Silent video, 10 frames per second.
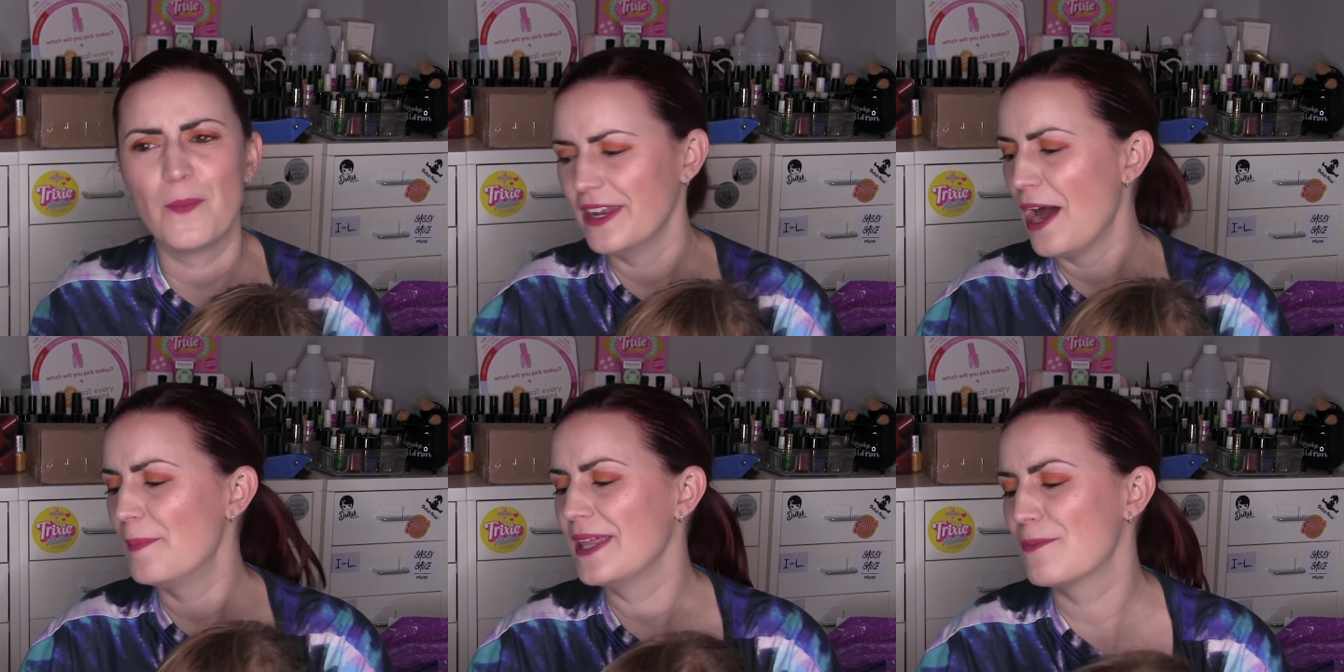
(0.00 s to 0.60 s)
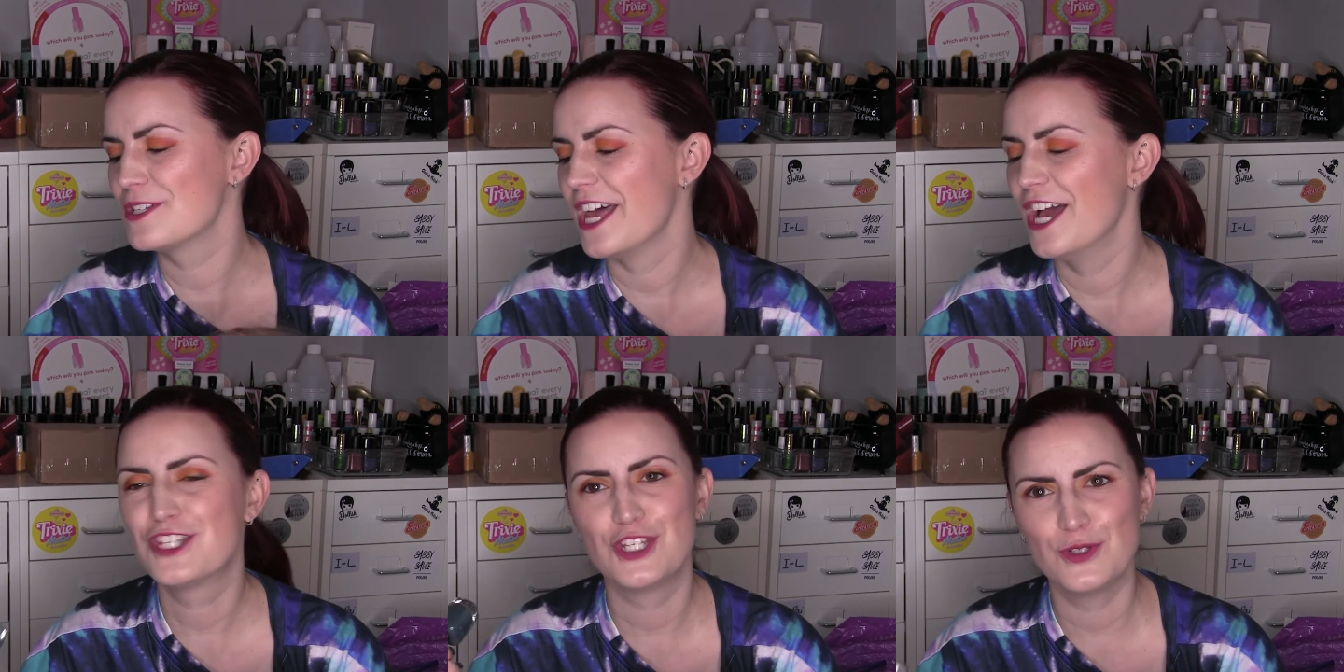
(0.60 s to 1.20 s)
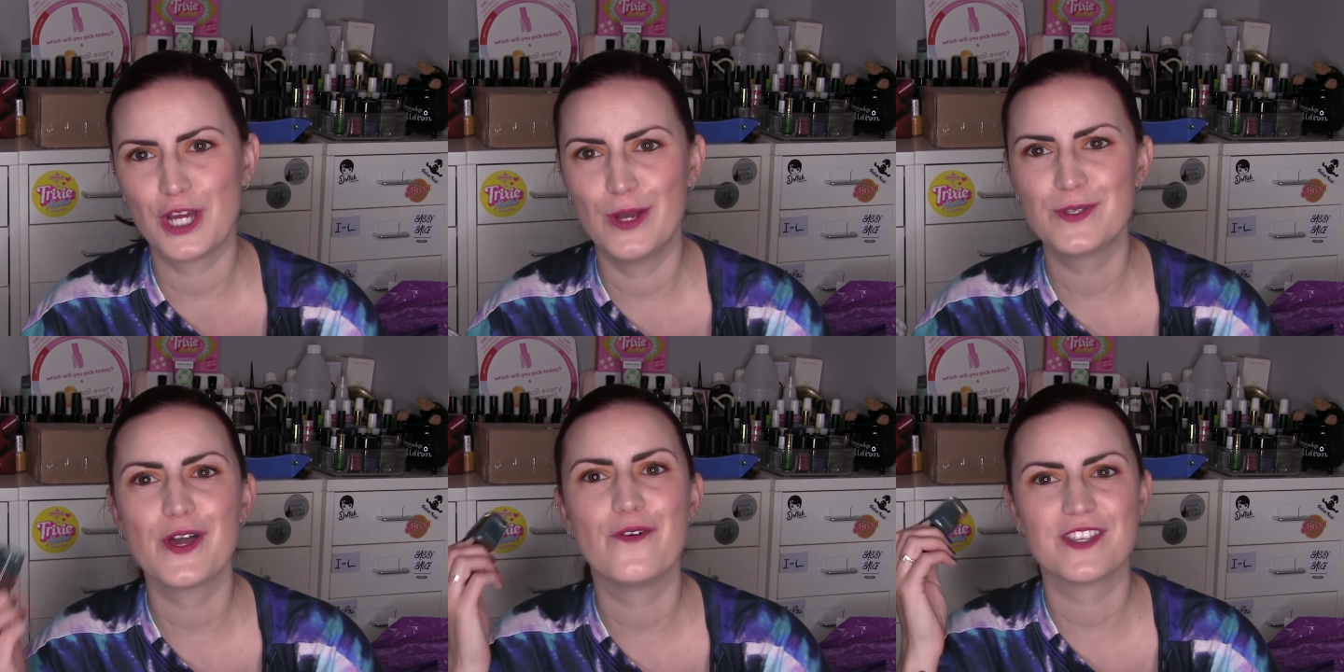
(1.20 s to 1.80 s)
one up but that was uh, two
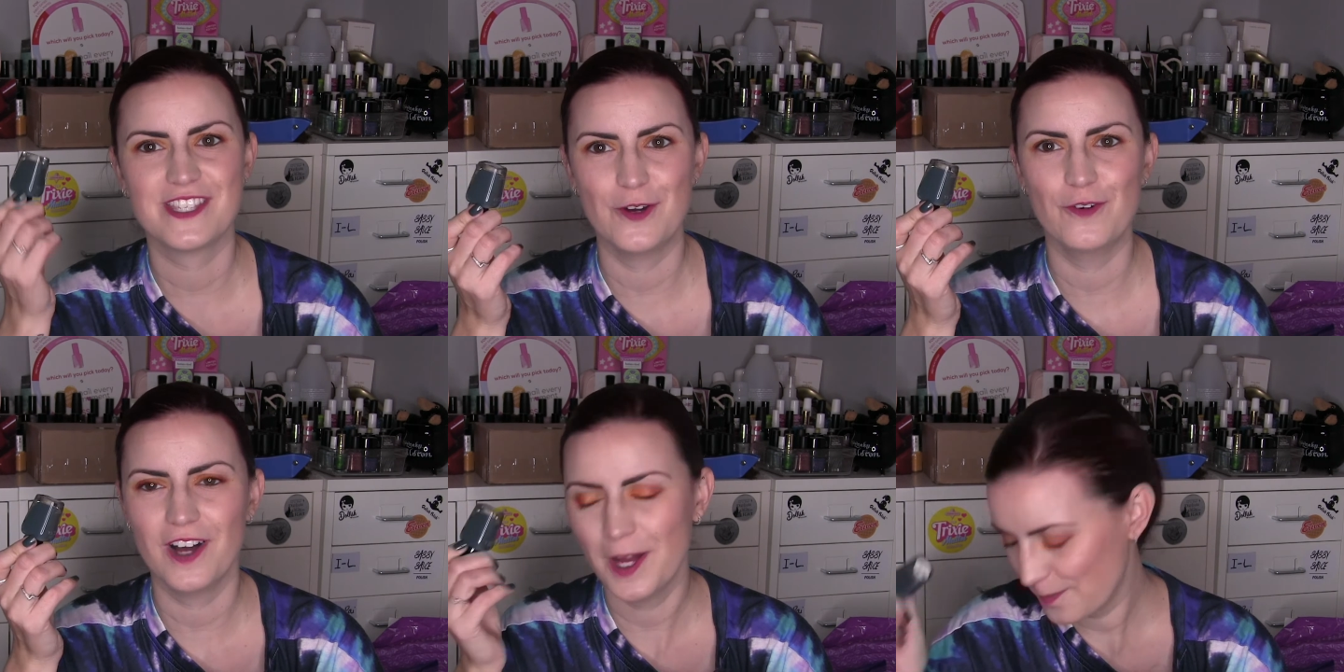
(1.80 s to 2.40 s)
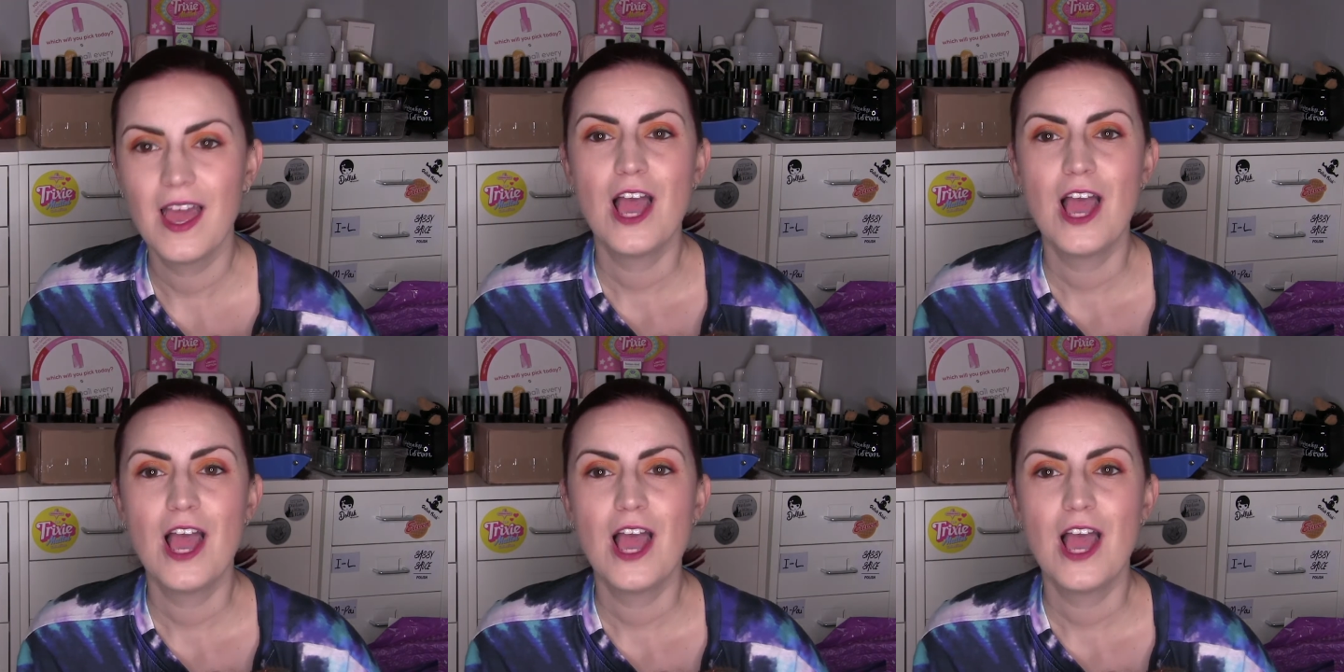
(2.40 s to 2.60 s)
coats of Sylva